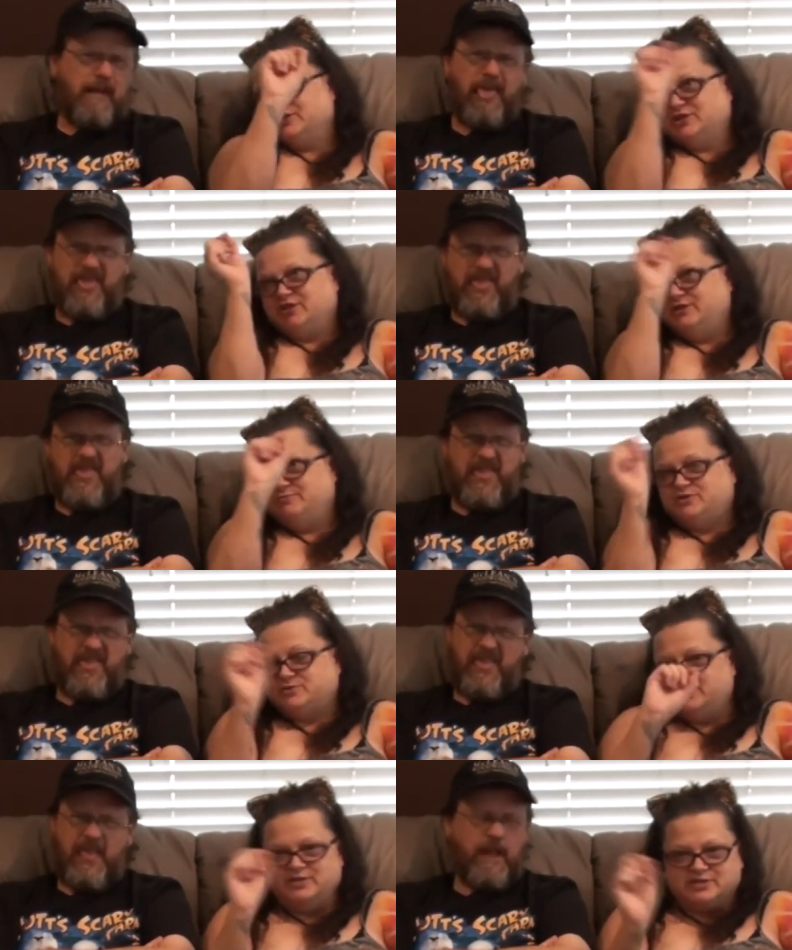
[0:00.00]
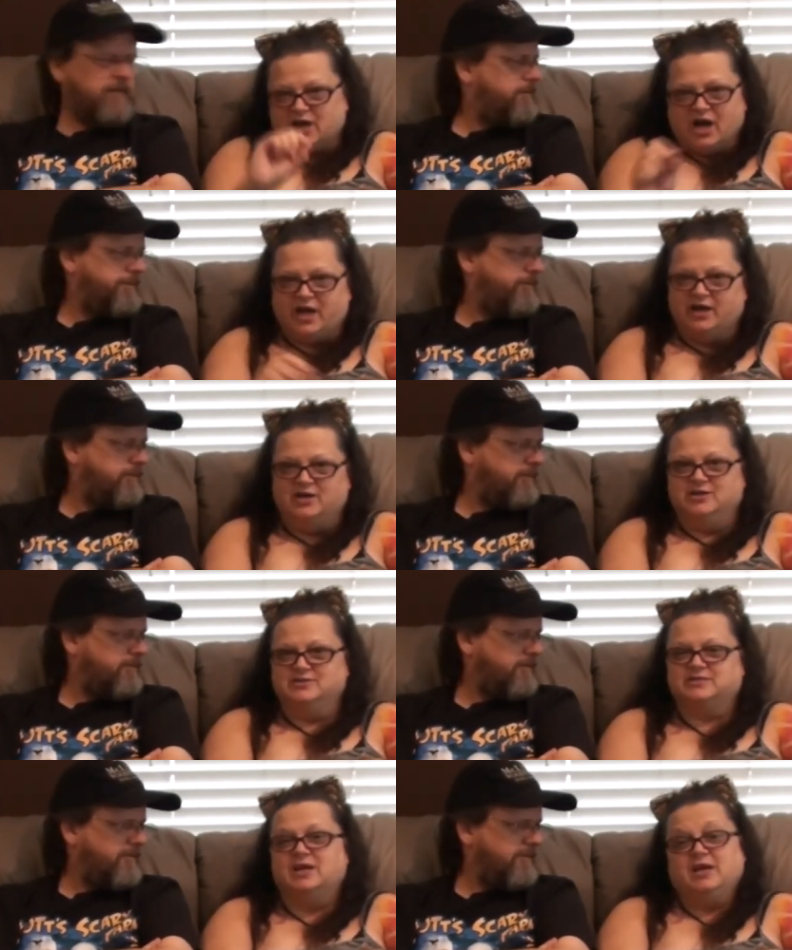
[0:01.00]
Speaker 1: and clean between the
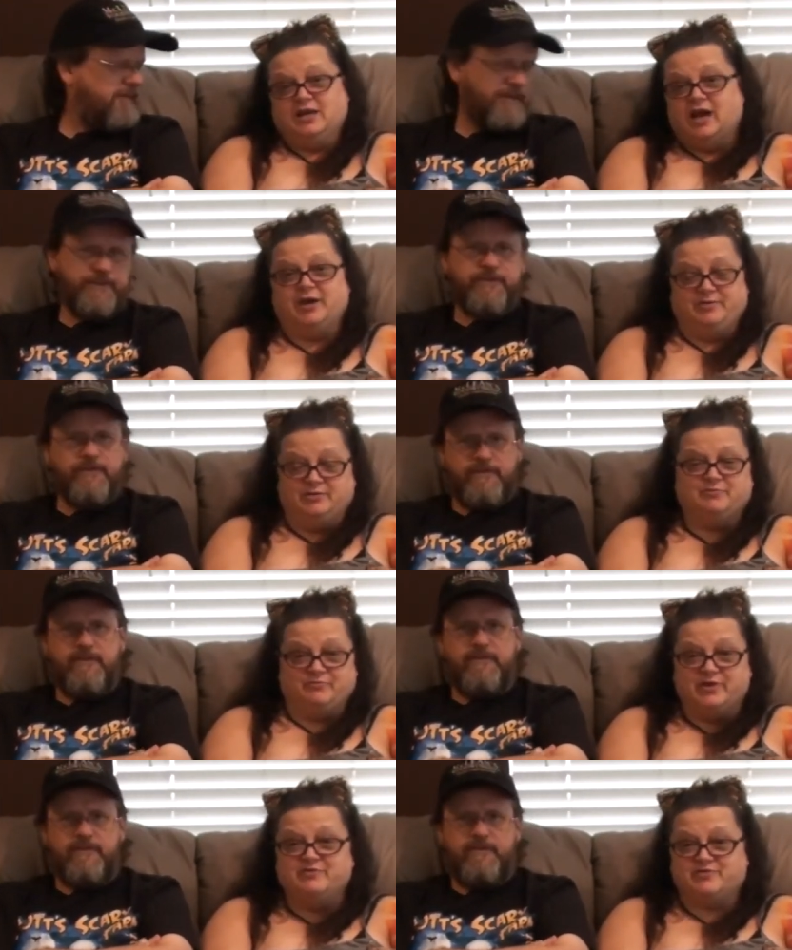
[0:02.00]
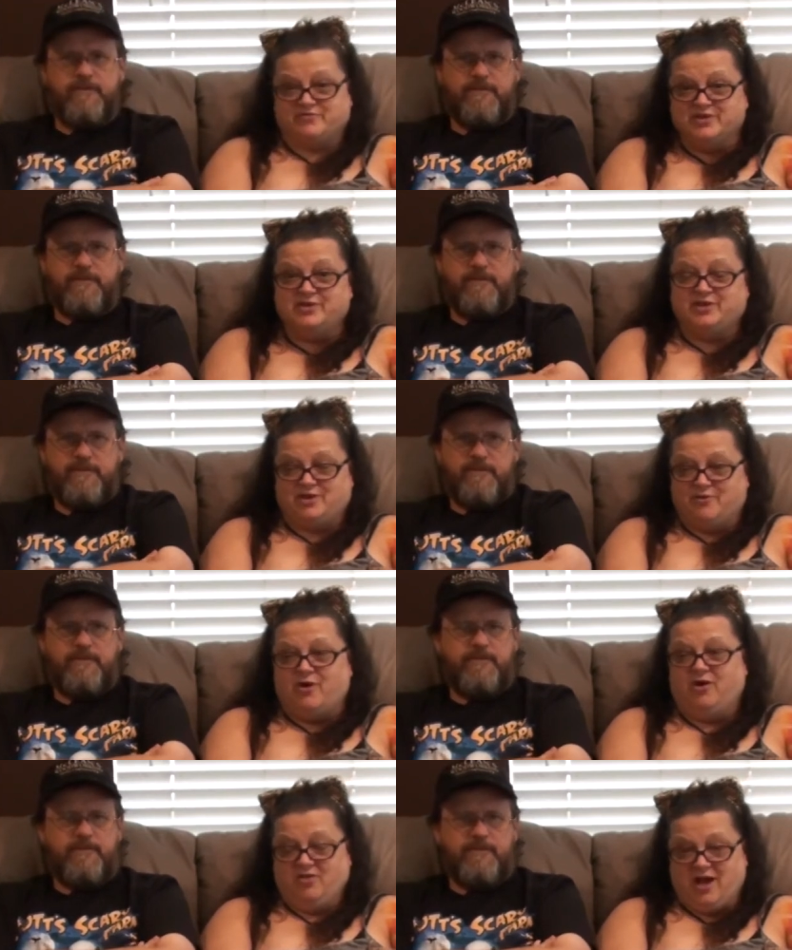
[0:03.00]
tiles i mean we would really go
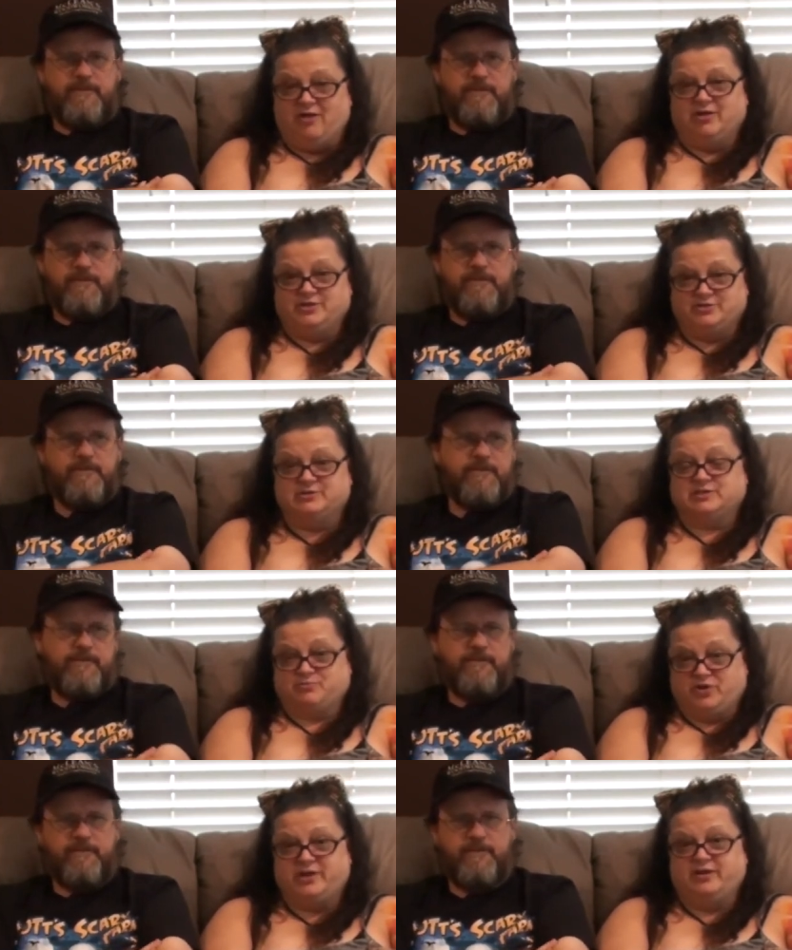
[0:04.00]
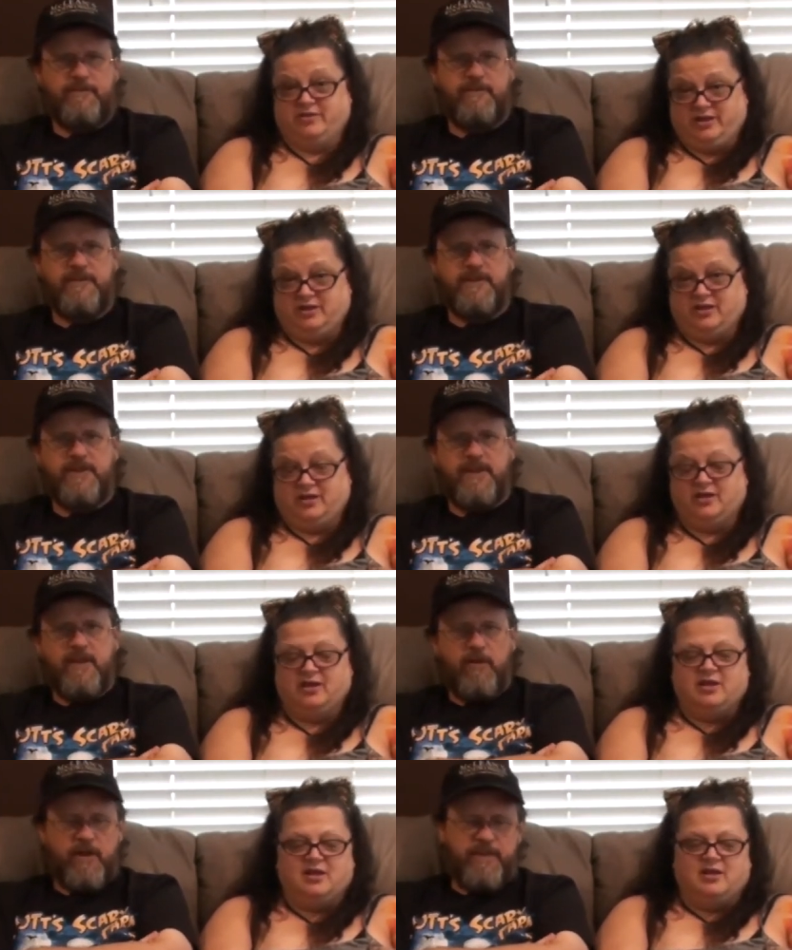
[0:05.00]
all out and do a spring cleaning
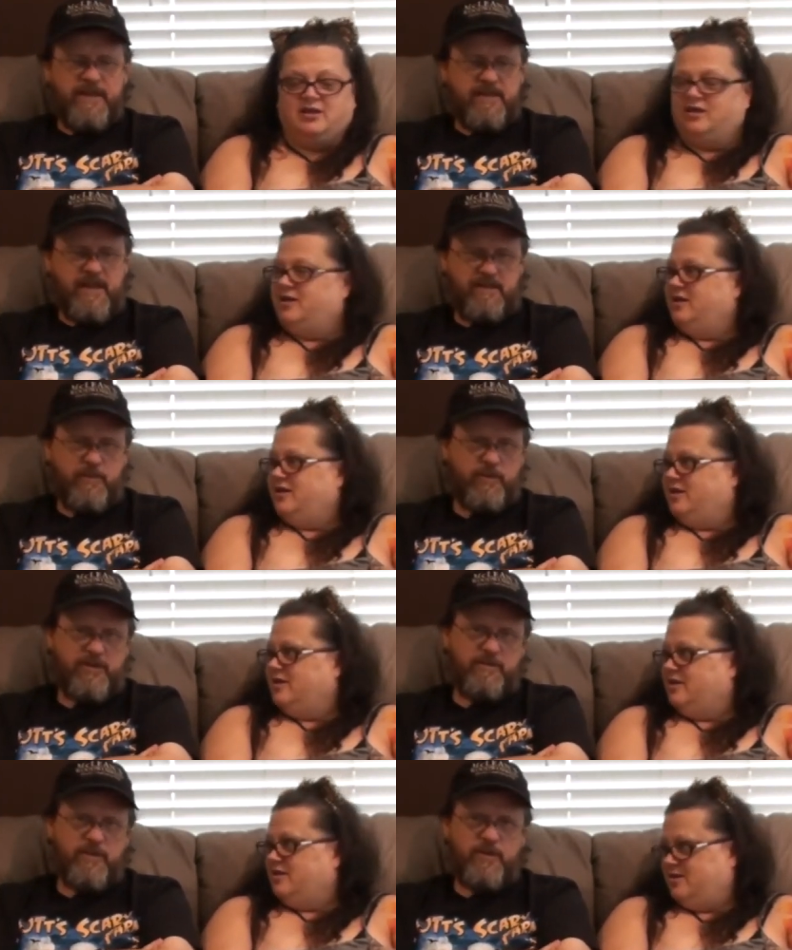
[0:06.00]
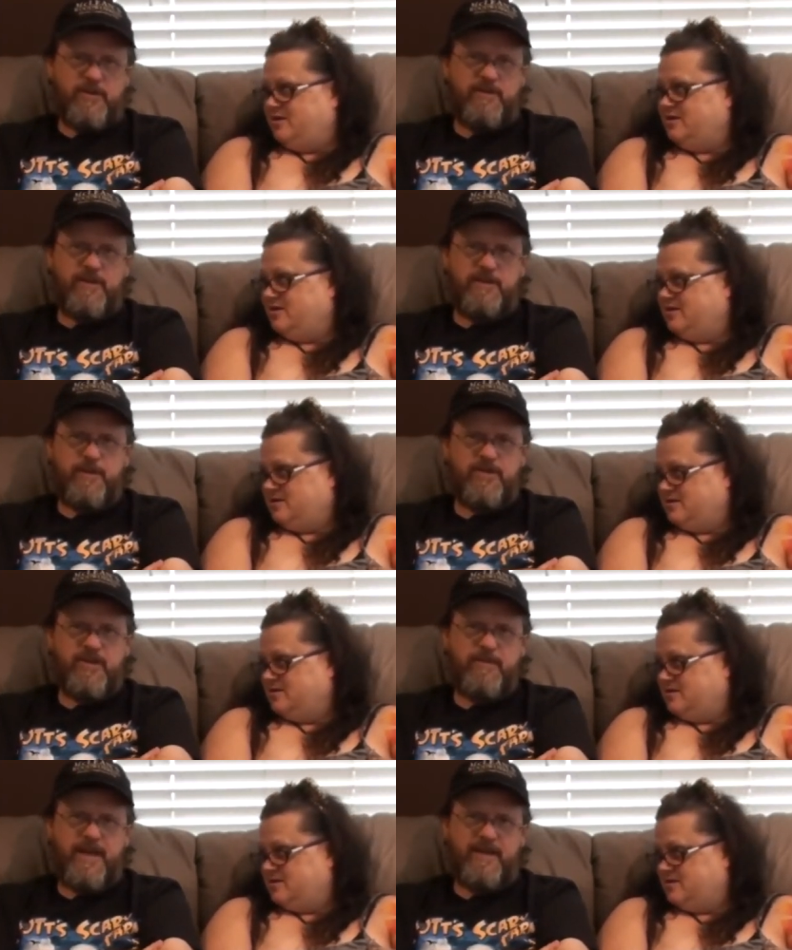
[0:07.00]
Speaker 2: well, it makes sense. Most, most,
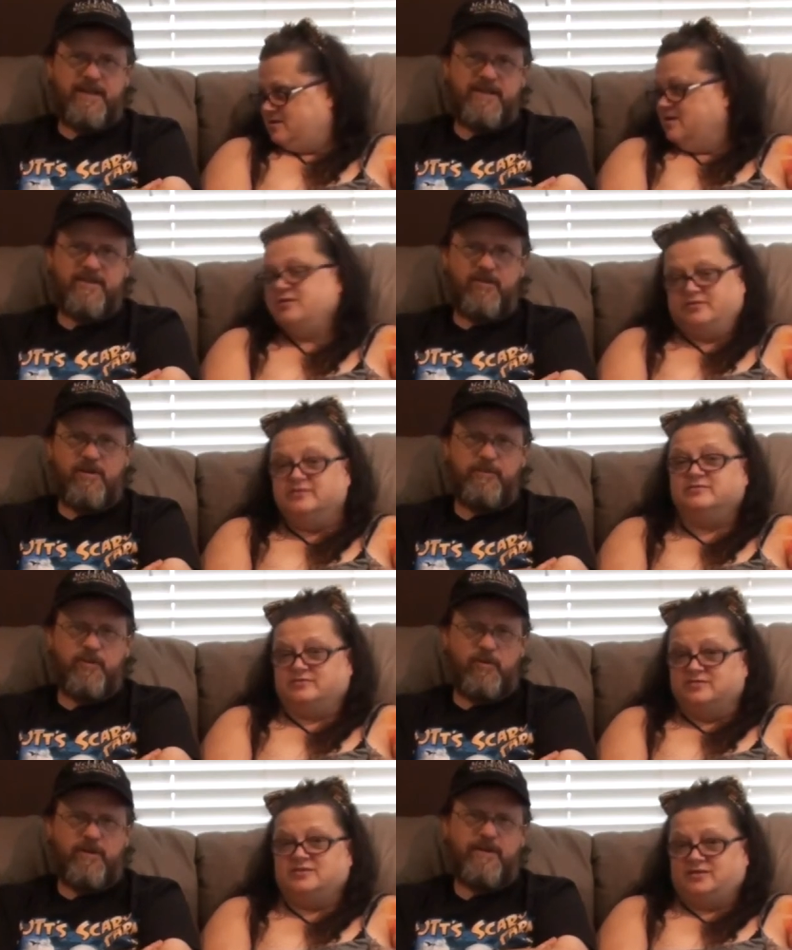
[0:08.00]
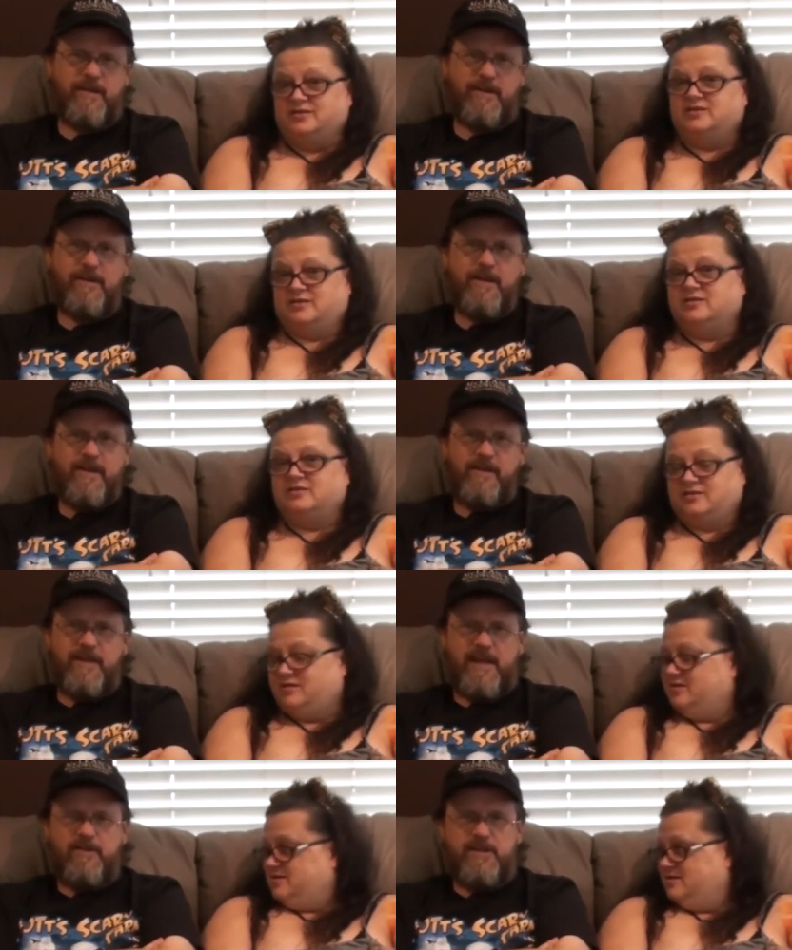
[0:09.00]
especially back east or up north, the the
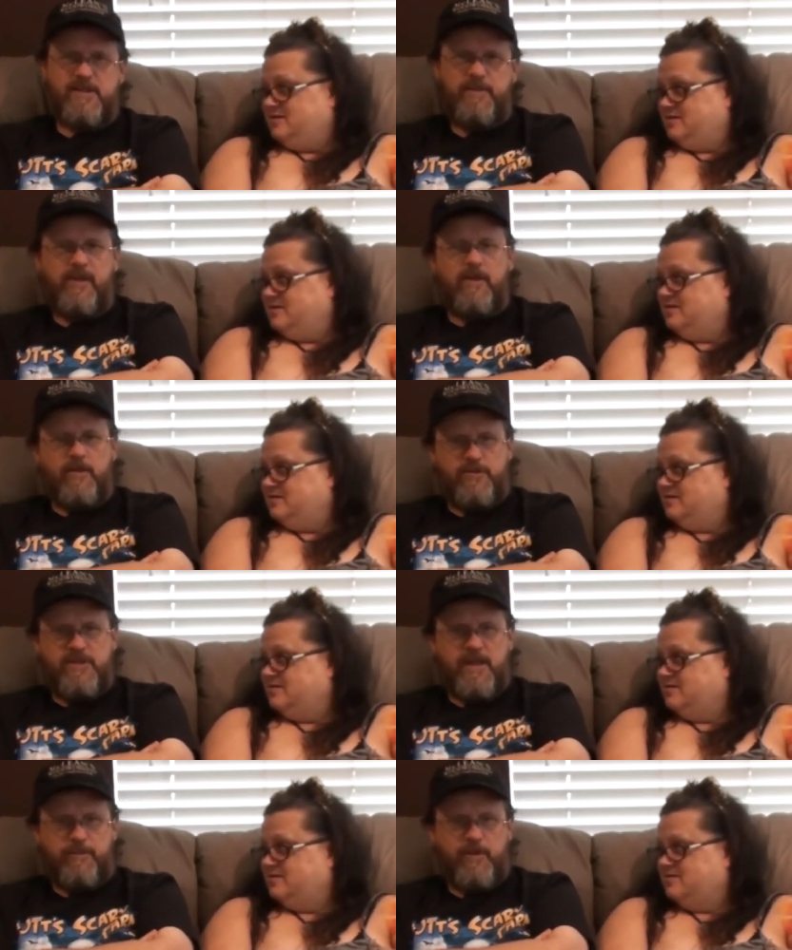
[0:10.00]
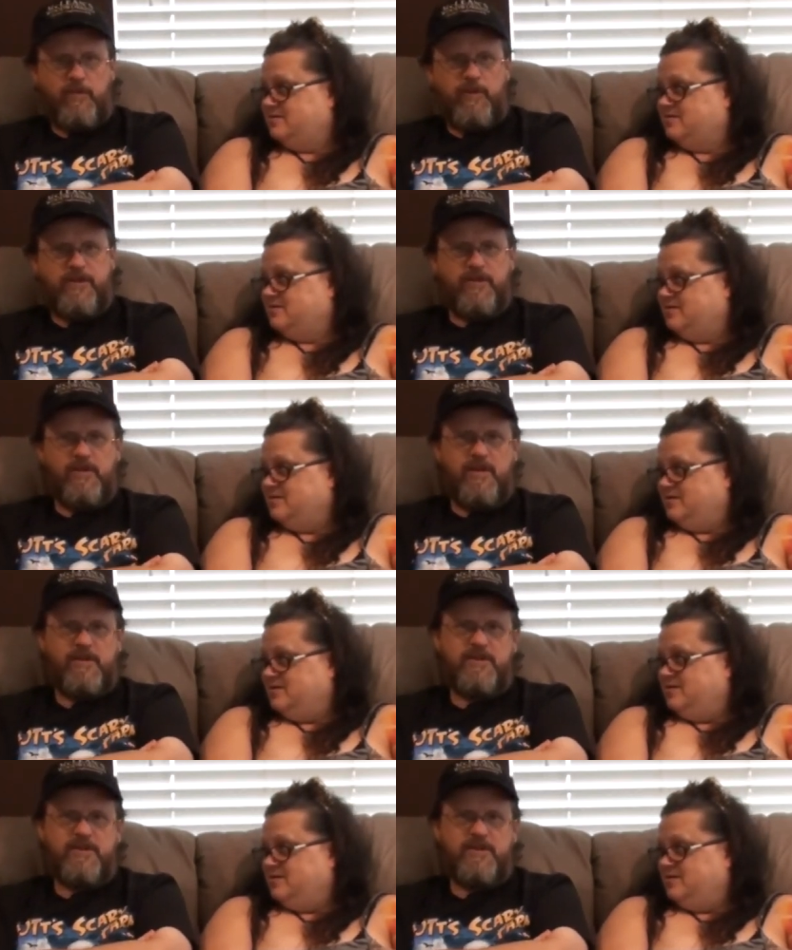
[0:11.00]
house has been closed up all winter long.